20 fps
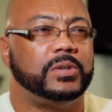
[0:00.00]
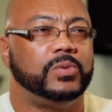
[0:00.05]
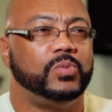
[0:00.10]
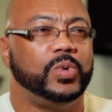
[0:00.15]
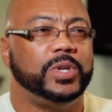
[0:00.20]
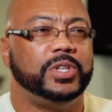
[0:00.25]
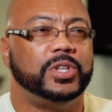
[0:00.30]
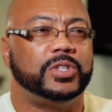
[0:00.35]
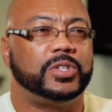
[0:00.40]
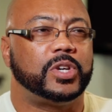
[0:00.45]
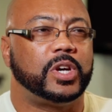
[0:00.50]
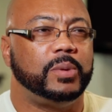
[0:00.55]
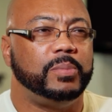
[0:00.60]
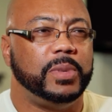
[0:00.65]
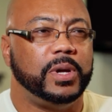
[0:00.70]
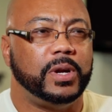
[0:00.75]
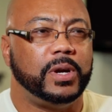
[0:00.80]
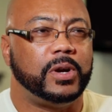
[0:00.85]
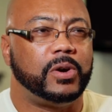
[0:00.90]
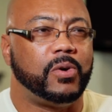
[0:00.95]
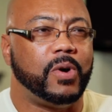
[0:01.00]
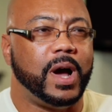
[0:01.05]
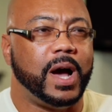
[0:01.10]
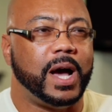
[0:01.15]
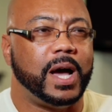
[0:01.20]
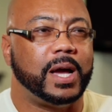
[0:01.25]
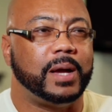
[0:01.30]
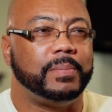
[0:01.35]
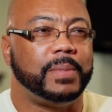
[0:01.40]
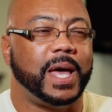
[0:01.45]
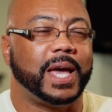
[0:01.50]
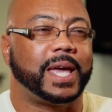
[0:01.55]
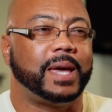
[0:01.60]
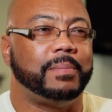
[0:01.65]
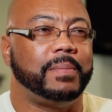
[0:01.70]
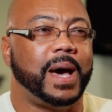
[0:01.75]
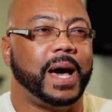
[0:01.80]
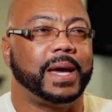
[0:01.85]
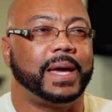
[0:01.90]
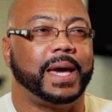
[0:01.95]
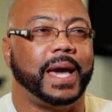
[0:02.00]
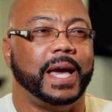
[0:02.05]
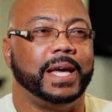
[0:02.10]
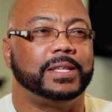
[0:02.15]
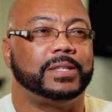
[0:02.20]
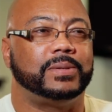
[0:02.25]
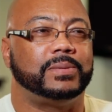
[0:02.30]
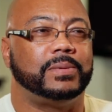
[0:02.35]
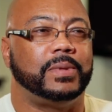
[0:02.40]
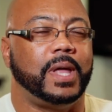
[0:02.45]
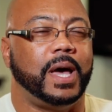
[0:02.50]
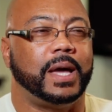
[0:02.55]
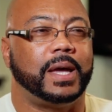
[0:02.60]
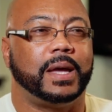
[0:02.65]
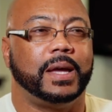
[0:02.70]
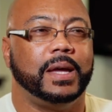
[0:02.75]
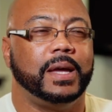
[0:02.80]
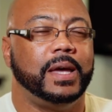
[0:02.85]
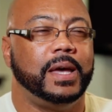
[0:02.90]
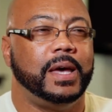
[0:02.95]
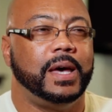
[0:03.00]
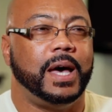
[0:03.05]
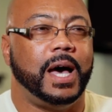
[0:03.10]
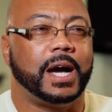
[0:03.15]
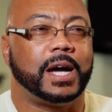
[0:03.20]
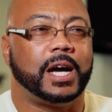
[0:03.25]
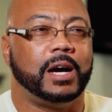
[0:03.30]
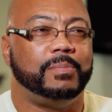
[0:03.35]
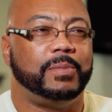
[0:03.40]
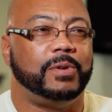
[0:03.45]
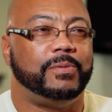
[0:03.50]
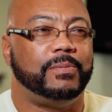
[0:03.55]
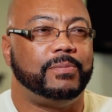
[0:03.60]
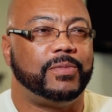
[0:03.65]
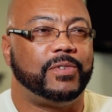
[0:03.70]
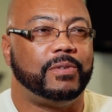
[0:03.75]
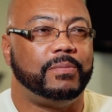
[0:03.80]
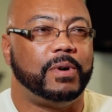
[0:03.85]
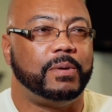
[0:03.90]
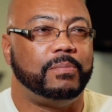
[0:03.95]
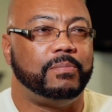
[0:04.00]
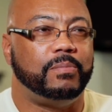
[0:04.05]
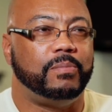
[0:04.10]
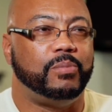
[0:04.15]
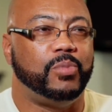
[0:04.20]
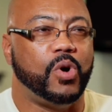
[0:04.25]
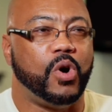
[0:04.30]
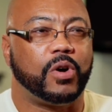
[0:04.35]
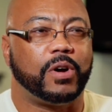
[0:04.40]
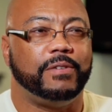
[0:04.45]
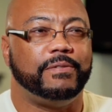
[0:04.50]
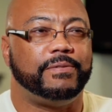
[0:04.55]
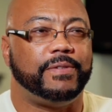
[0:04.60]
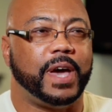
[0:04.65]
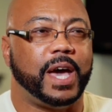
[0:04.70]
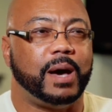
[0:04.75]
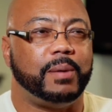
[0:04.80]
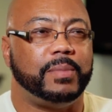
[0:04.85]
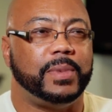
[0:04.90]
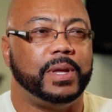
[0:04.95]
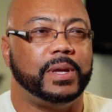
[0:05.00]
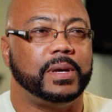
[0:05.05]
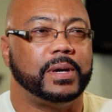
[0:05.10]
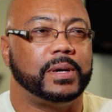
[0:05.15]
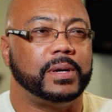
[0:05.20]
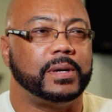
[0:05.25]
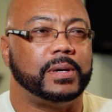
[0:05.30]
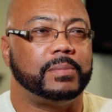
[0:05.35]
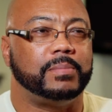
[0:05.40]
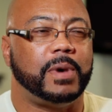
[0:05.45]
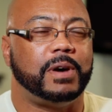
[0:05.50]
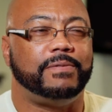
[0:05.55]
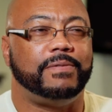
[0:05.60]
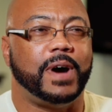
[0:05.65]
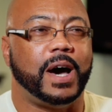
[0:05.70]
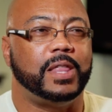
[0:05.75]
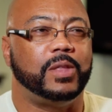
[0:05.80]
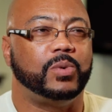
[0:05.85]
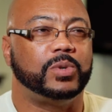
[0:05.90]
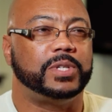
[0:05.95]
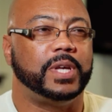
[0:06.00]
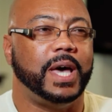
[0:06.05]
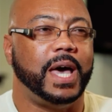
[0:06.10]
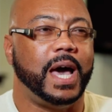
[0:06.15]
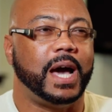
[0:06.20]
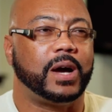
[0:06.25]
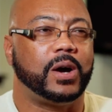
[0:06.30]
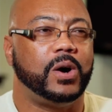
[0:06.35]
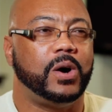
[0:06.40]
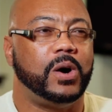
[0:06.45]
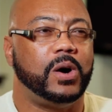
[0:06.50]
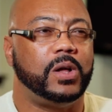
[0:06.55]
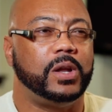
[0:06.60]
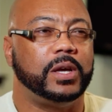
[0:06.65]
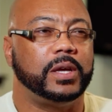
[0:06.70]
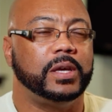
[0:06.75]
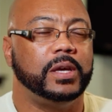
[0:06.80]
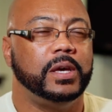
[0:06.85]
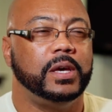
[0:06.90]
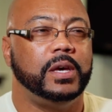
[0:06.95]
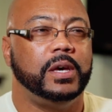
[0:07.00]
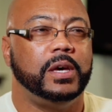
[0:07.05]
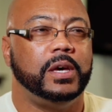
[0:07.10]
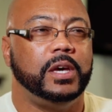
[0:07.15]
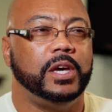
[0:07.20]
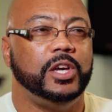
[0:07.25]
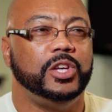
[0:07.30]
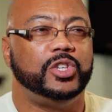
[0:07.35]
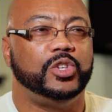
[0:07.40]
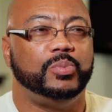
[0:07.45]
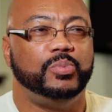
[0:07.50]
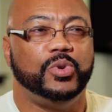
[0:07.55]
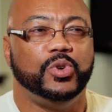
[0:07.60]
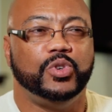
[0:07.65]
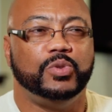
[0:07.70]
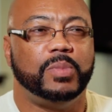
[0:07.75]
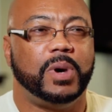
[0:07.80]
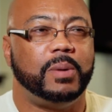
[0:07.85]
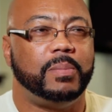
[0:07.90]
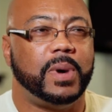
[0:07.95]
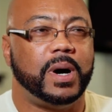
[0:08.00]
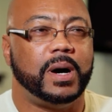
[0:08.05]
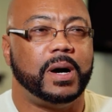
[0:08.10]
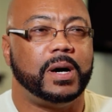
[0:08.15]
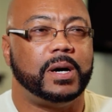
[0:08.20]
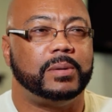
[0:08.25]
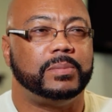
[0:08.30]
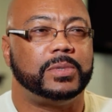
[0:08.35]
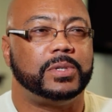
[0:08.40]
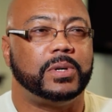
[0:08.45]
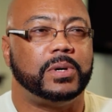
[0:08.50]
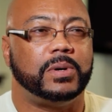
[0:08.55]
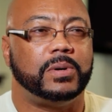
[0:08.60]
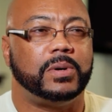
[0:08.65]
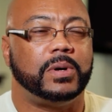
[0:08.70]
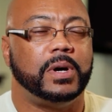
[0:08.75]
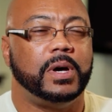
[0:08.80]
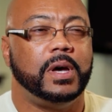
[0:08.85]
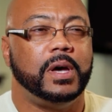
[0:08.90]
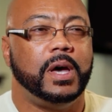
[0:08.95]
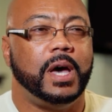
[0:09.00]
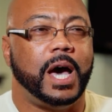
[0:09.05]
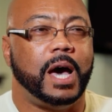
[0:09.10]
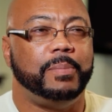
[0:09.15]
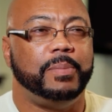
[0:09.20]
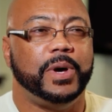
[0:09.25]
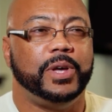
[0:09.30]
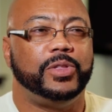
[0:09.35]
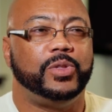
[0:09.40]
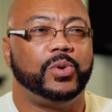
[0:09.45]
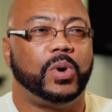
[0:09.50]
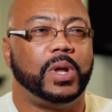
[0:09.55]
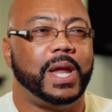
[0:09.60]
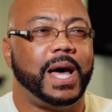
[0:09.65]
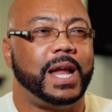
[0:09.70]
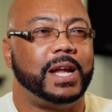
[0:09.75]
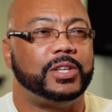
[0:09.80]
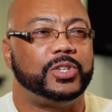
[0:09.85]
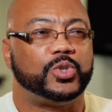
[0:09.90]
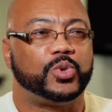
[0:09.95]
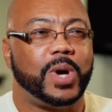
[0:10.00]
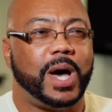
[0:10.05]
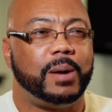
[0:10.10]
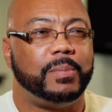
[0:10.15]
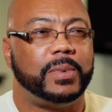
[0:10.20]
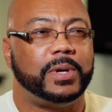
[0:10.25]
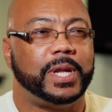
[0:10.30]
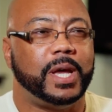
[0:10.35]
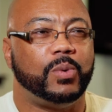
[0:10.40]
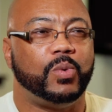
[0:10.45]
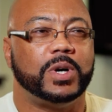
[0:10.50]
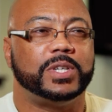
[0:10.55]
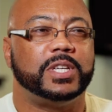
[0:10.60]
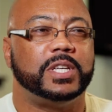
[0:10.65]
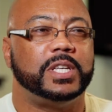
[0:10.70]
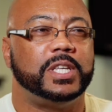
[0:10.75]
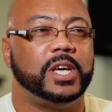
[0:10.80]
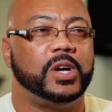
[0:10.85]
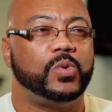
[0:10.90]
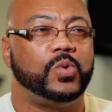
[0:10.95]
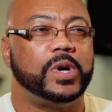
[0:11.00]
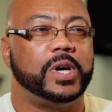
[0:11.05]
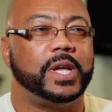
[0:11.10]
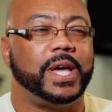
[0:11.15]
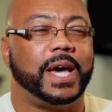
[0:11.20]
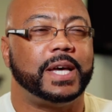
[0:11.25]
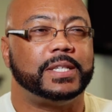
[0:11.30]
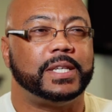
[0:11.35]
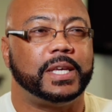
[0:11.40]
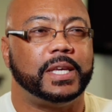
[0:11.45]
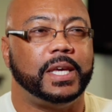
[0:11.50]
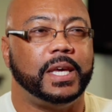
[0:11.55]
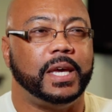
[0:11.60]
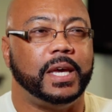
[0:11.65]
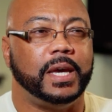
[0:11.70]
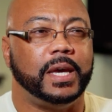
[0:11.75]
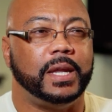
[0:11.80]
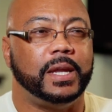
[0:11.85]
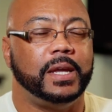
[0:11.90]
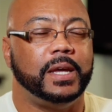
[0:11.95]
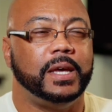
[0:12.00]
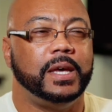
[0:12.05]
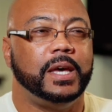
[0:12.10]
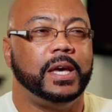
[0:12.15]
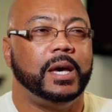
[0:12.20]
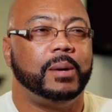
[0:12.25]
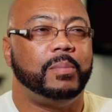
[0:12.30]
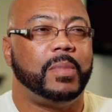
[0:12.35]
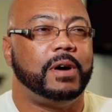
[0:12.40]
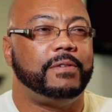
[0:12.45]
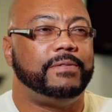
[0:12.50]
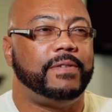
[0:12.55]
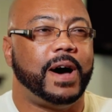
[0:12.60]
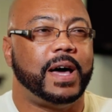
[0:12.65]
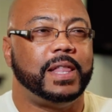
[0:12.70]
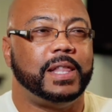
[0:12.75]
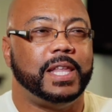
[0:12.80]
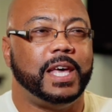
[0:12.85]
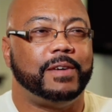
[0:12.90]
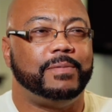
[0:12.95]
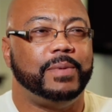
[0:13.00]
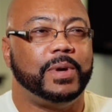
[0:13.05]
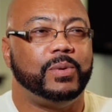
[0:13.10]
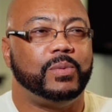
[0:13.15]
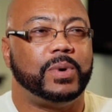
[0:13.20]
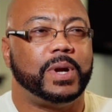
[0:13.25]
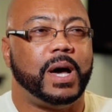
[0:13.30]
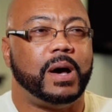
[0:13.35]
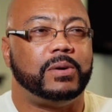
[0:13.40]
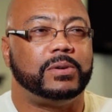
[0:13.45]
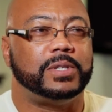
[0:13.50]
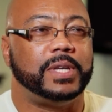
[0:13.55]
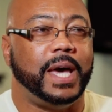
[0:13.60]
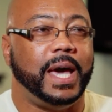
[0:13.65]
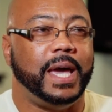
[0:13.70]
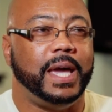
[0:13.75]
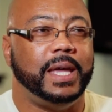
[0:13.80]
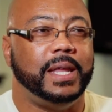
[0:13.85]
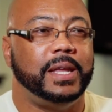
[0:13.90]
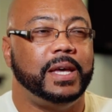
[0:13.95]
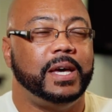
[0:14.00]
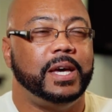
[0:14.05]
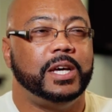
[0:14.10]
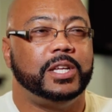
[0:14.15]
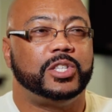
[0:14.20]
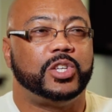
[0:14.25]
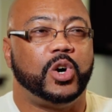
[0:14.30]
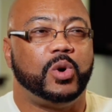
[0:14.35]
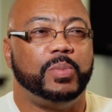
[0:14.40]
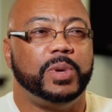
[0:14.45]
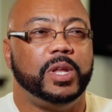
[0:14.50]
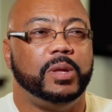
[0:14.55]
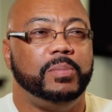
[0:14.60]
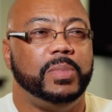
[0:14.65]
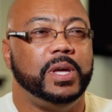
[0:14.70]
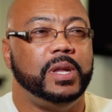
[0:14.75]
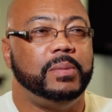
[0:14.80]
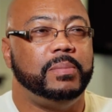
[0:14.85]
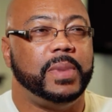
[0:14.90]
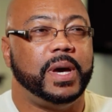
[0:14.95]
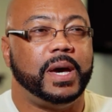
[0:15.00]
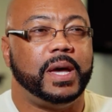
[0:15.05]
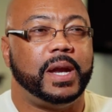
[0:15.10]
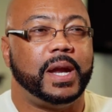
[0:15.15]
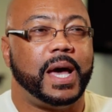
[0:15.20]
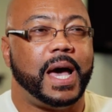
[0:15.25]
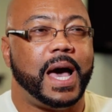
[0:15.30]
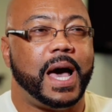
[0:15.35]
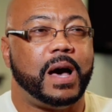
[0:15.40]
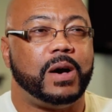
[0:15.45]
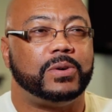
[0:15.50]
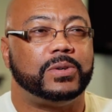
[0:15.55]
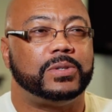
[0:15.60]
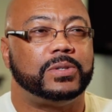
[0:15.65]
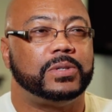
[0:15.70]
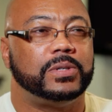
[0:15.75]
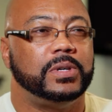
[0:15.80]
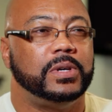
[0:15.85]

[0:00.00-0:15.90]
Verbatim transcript: we just committed a crime. Like in my case, like I come from a broken family. Um, my father was an alcoholic. He abused my mom, so I've been through a lot of trauma that wasn't dealt with as a kid. My father left me when I was eight, told me to be the man of the house.